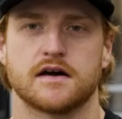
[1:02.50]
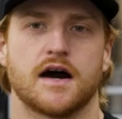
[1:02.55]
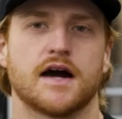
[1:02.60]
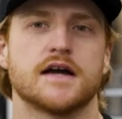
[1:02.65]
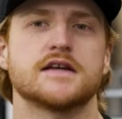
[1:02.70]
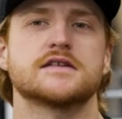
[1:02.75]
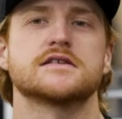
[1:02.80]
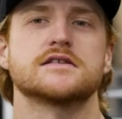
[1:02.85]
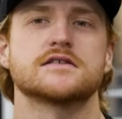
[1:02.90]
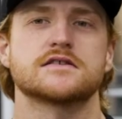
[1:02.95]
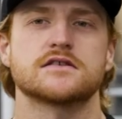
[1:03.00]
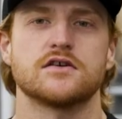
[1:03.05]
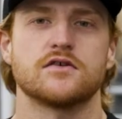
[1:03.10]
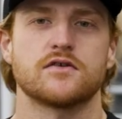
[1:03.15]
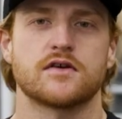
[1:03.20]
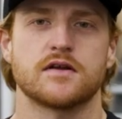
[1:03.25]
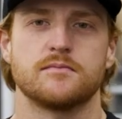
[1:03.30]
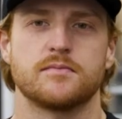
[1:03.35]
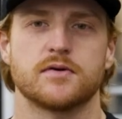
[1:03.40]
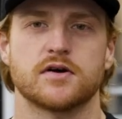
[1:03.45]
Ice and
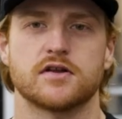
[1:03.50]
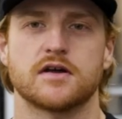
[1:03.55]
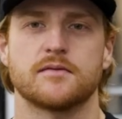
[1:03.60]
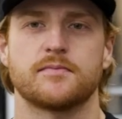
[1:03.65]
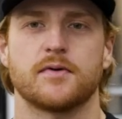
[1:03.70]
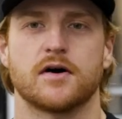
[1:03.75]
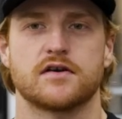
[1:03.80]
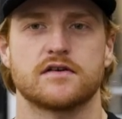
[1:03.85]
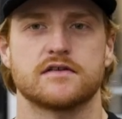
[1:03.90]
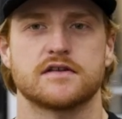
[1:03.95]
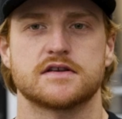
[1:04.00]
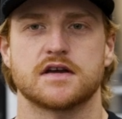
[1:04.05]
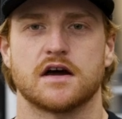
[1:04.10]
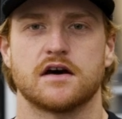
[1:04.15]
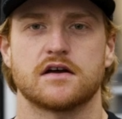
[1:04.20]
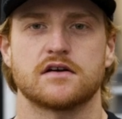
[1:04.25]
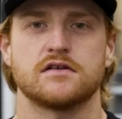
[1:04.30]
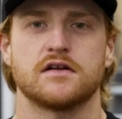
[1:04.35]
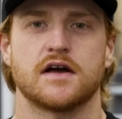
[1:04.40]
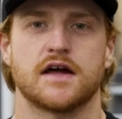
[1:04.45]
snow can build up under the
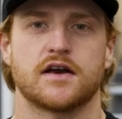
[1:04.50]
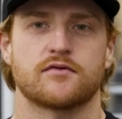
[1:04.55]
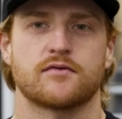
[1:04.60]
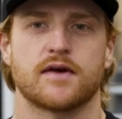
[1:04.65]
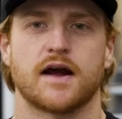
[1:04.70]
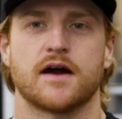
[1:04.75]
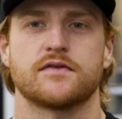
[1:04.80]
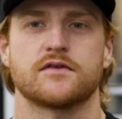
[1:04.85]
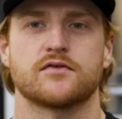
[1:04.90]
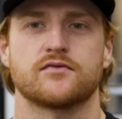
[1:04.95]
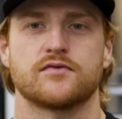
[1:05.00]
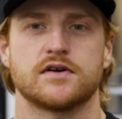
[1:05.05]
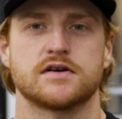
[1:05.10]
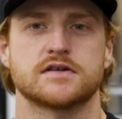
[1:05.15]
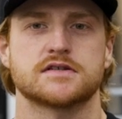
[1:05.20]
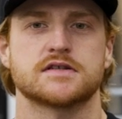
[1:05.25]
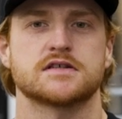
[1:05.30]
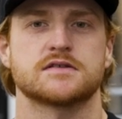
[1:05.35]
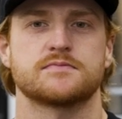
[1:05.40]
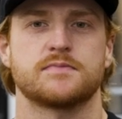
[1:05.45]
tunnel and around the
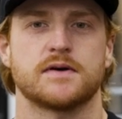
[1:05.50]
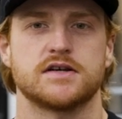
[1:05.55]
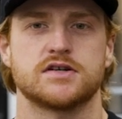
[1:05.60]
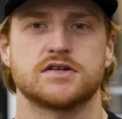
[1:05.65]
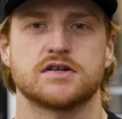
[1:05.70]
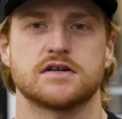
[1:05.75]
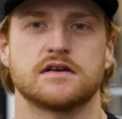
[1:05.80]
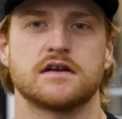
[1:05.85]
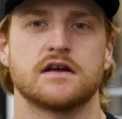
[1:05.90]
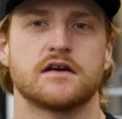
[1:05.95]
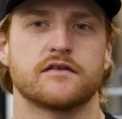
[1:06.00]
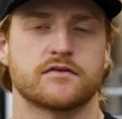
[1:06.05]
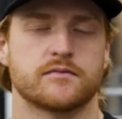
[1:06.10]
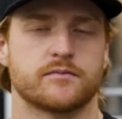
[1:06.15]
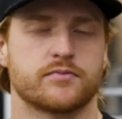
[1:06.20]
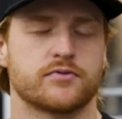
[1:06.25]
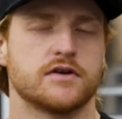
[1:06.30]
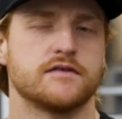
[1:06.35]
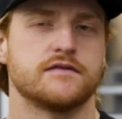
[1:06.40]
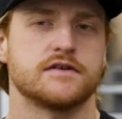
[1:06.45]
rear suspension
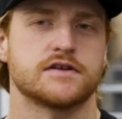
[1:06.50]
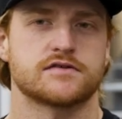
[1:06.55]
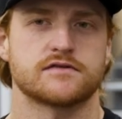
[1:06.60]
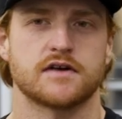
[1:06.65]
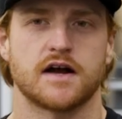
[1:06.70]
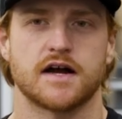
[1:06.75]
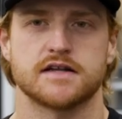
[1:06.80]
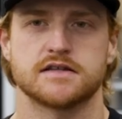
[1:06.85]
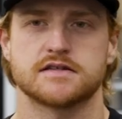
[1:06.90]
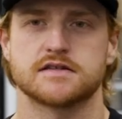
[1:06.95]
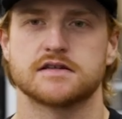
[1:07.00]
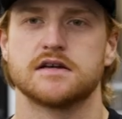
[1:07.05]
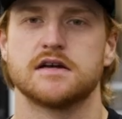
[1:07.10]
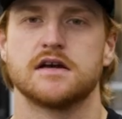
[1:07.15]
from previous rides.